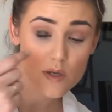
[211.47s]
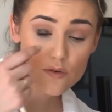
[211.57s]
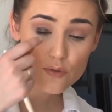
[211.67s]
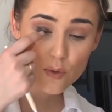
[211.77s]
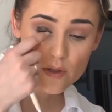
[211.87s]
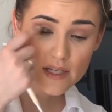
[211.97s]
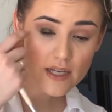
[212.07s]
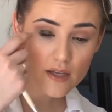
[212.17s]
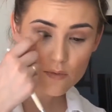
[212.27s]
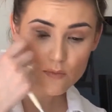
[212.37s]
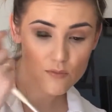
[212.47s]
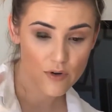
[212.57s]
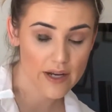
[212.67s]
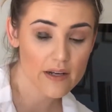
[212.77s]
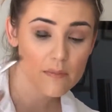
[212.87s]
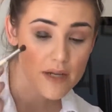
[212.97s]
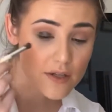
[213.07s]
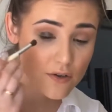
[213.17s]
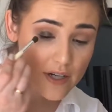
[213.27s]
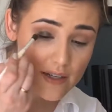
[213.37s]
controlling it right in my
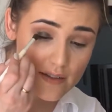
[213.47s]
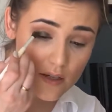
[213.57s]
crease.